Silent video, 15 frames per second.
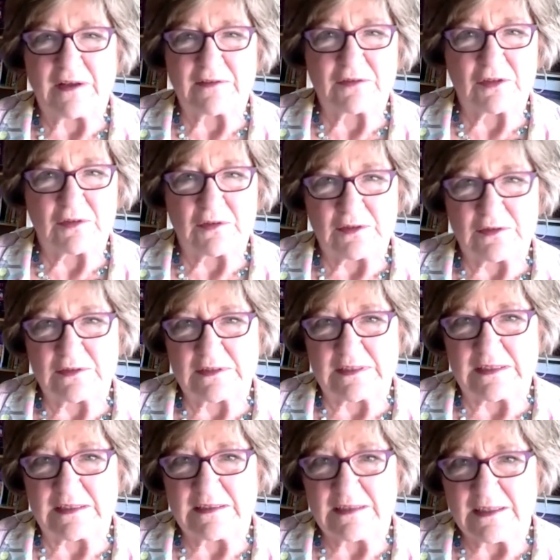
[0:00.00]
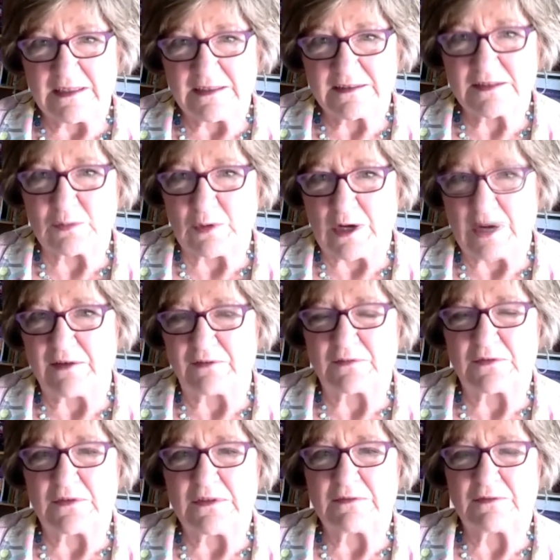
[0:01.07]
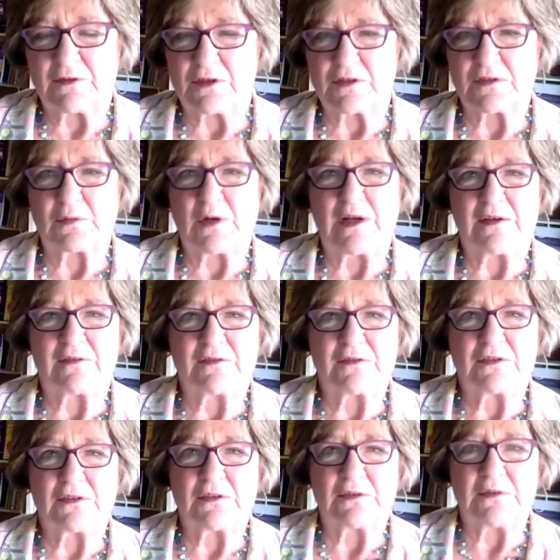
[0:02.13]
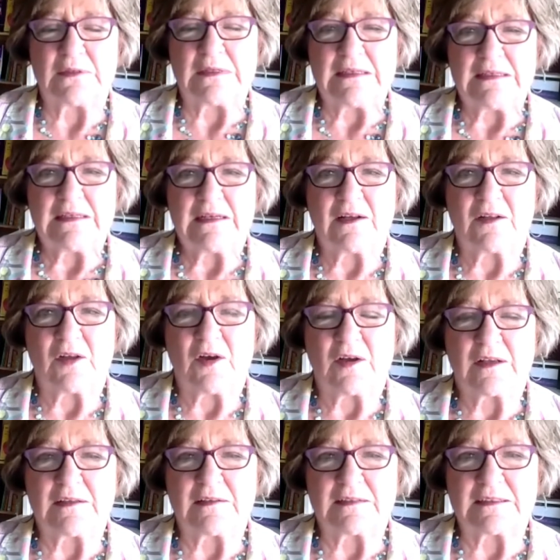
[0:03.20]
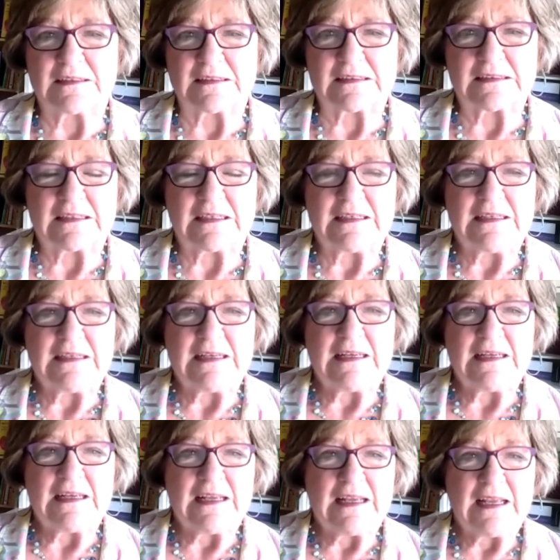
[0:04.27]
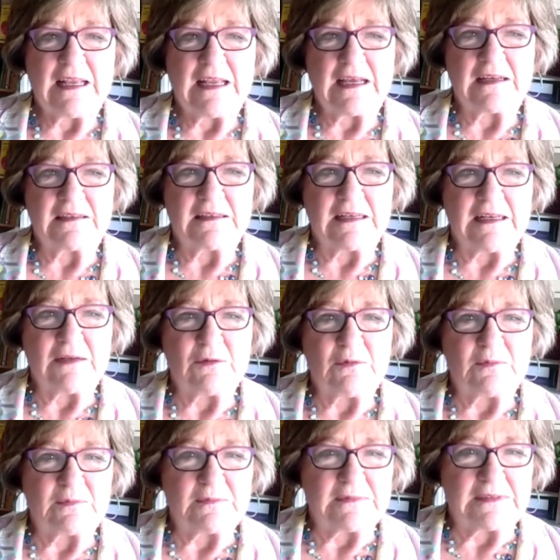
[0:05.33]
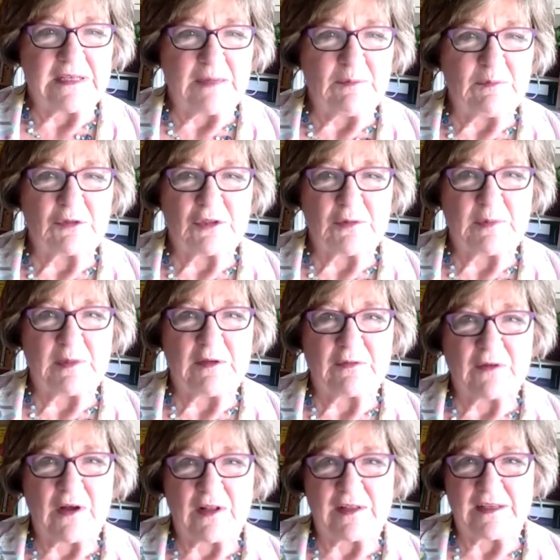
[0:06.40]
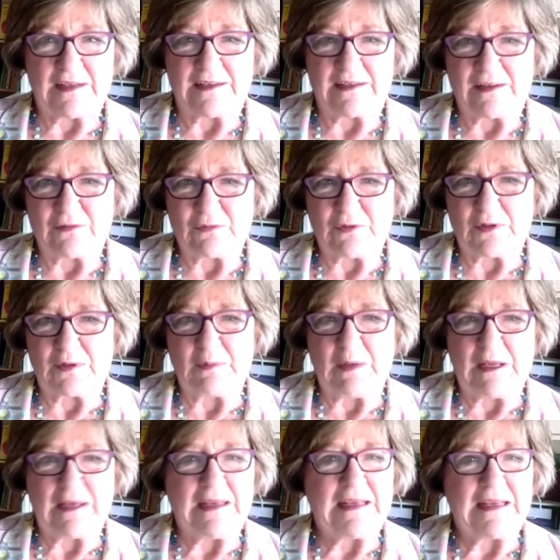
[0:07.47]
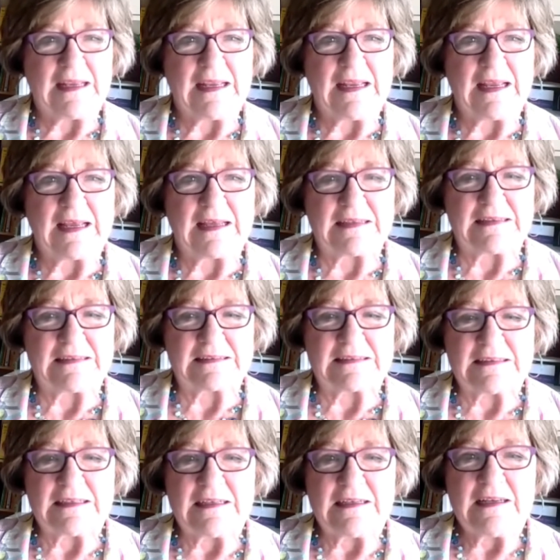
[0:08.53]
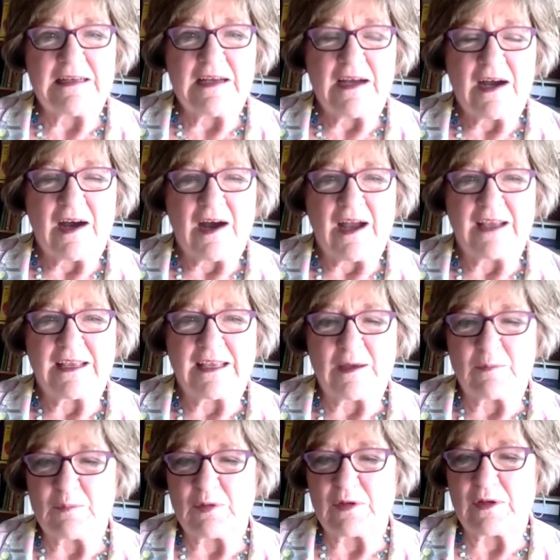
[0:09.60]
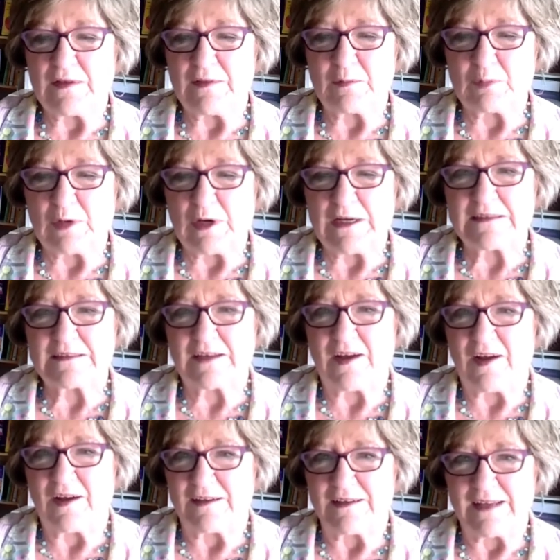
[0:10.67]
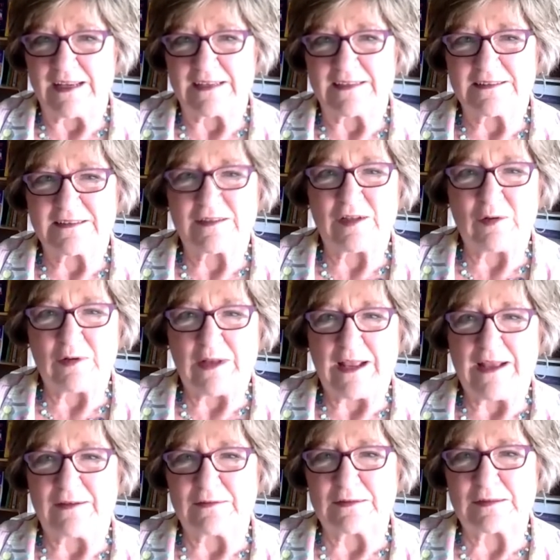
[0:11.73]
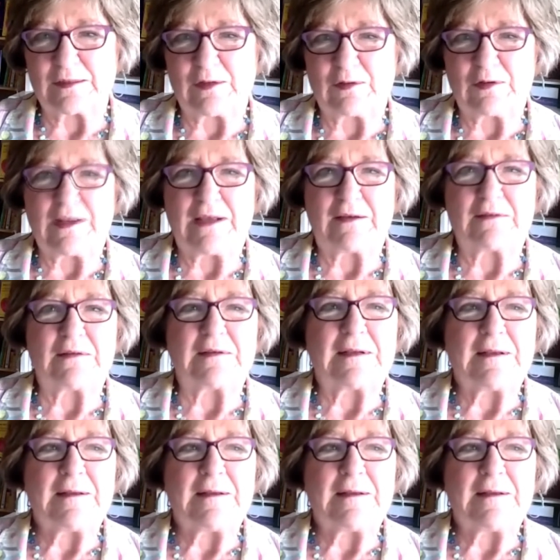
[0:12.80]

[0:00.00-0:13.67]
after losing his wife, first wife, to a long illness. And he seemed to be falling in love with me. And I kept putting the brakes on, like, slow down, slow down.